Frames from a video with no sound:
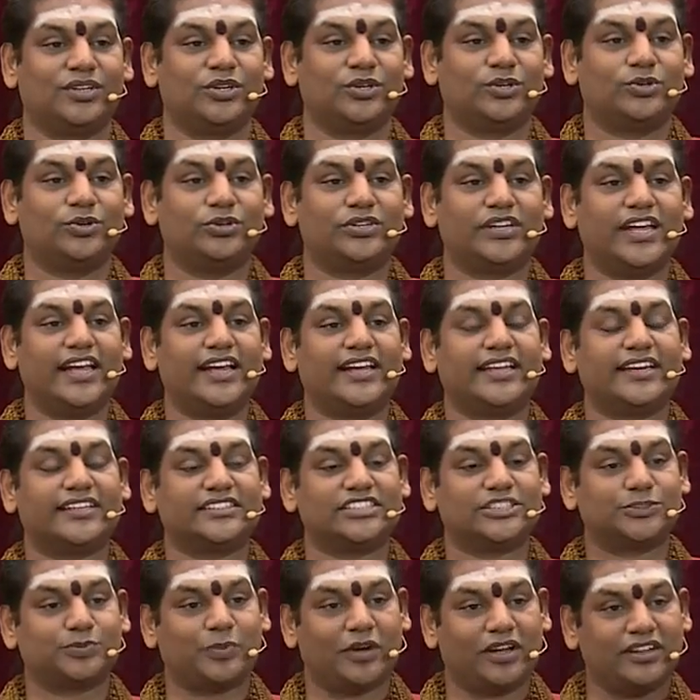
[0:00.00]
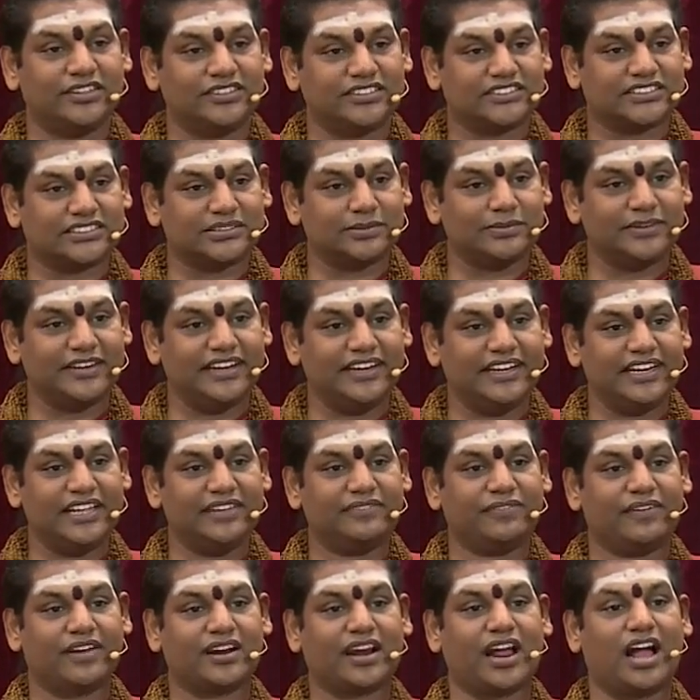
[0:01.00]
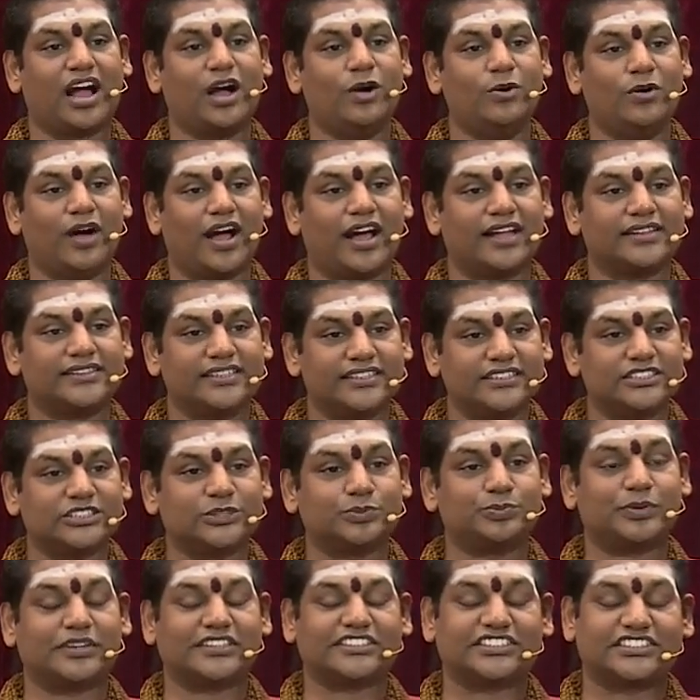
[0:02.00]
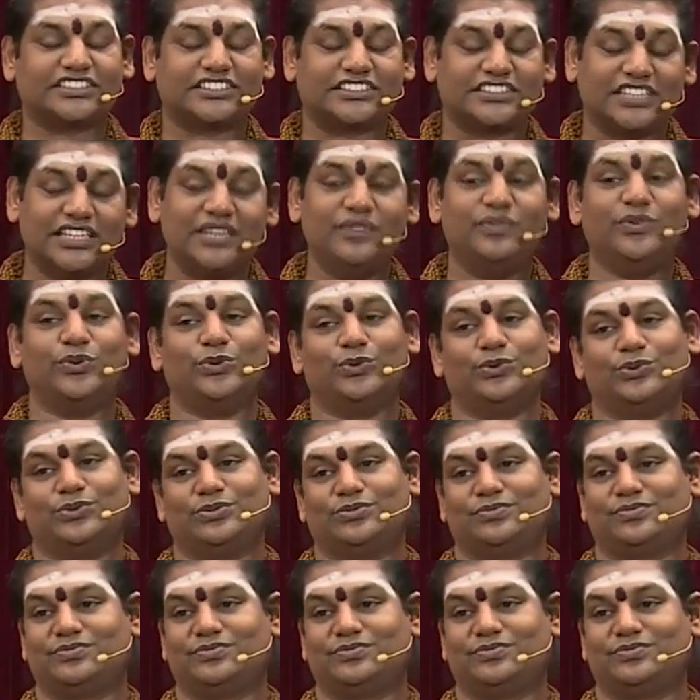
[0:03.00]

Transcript: to take responsibility for how others perceive you.